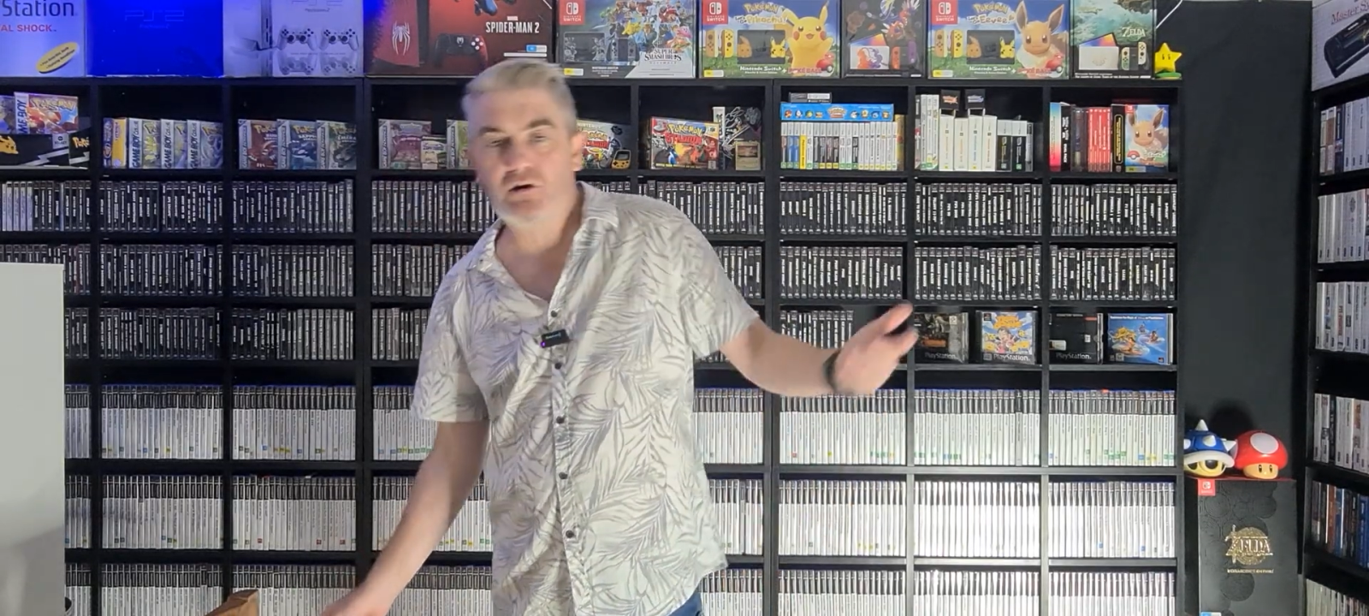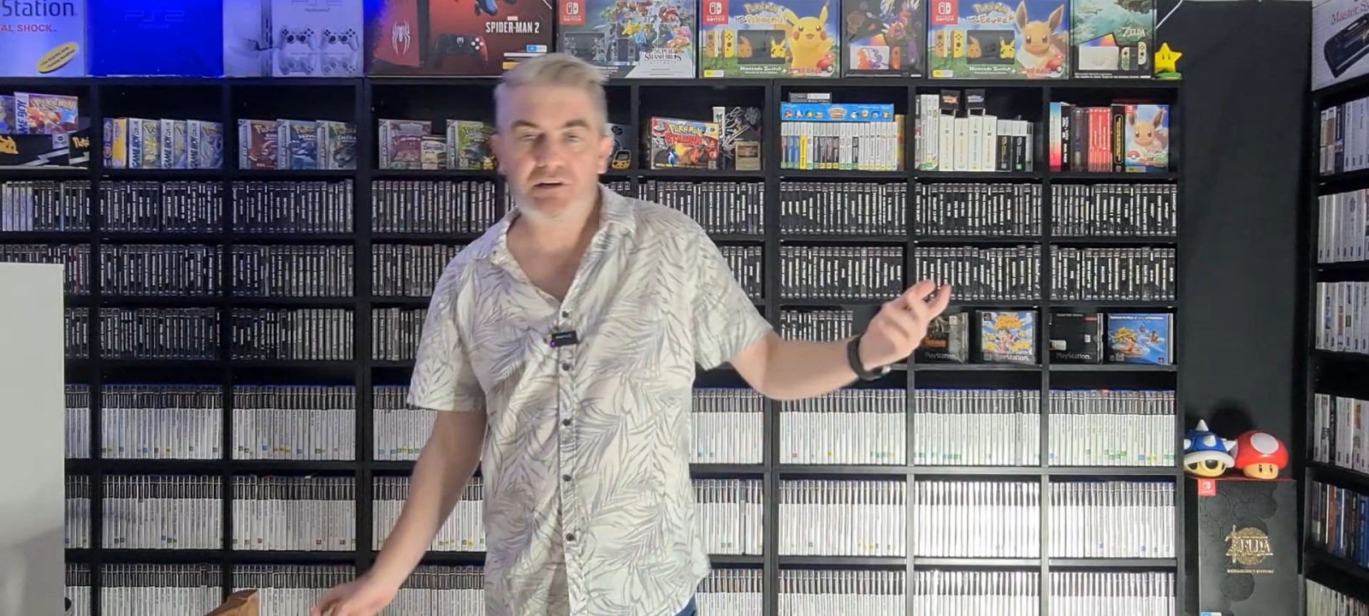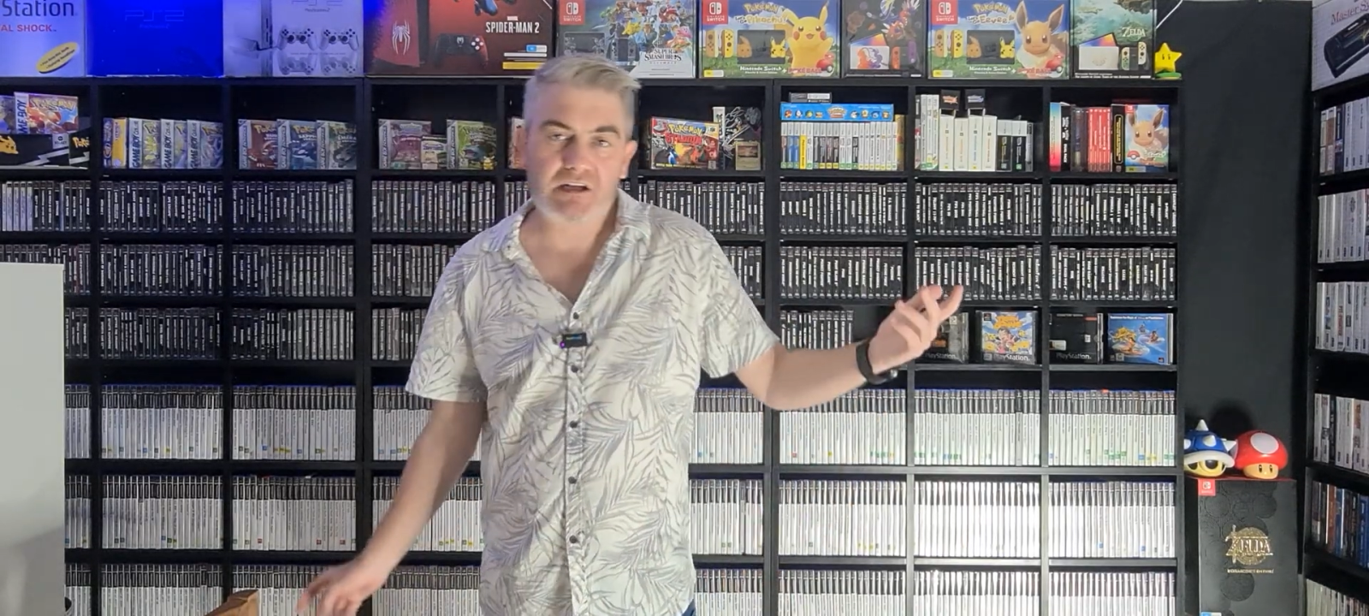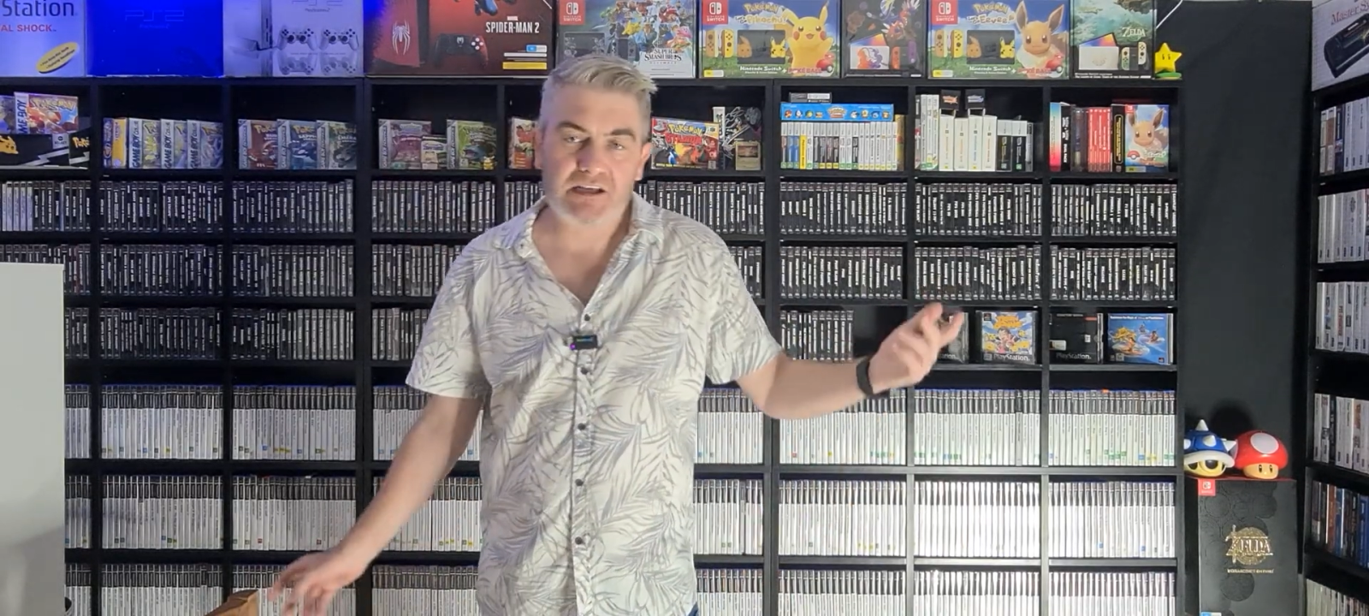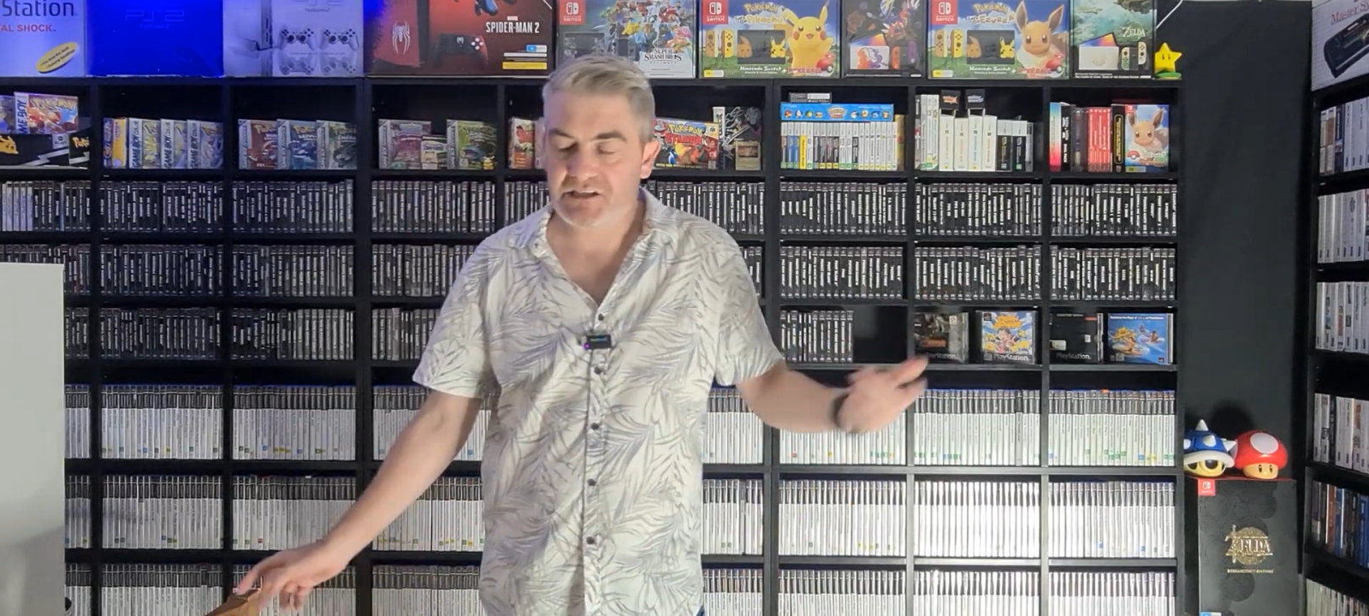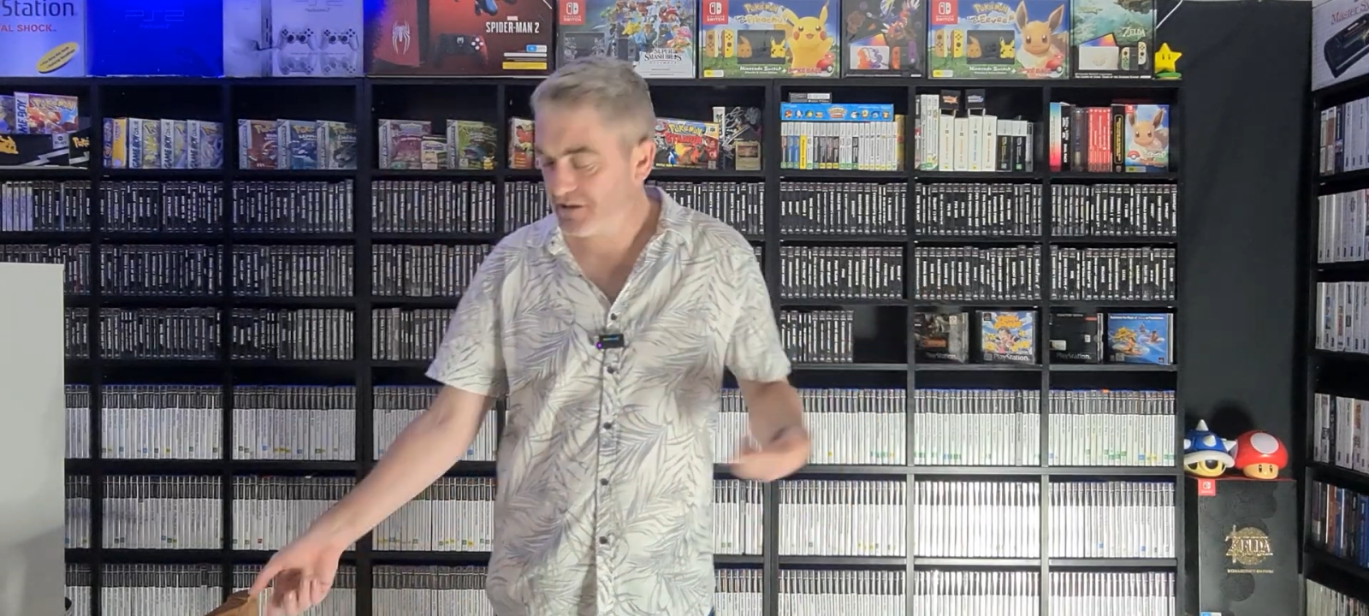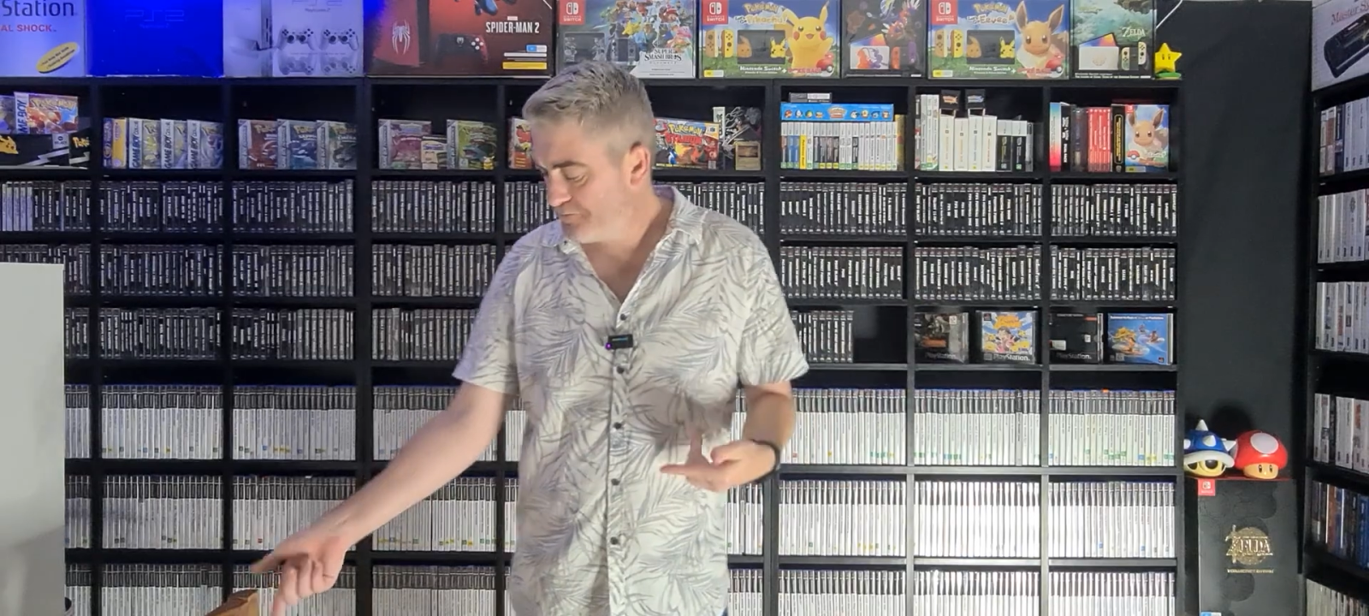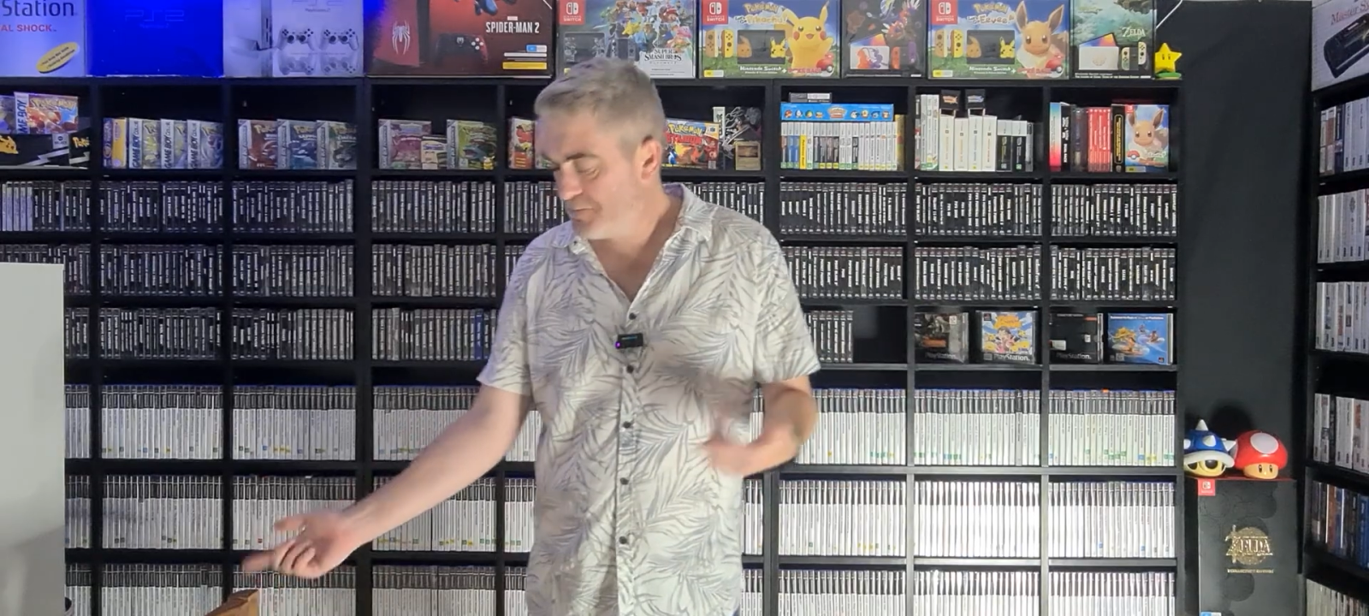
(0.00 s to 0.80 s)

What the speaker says: got in the collection.